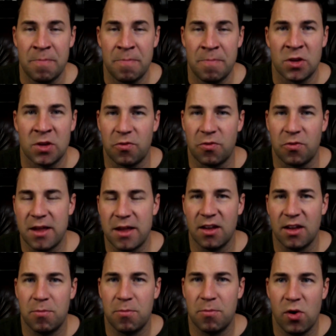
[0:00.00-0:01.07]
So from that
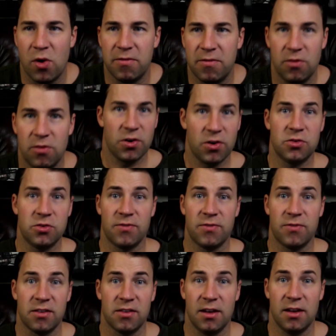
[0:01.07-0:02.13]
standpoint, feel free to
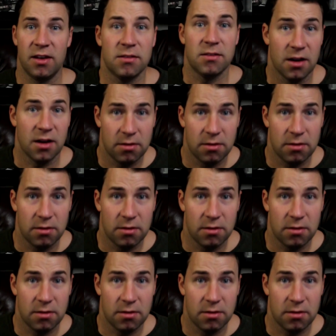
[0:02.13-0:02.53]
invest tickets in it.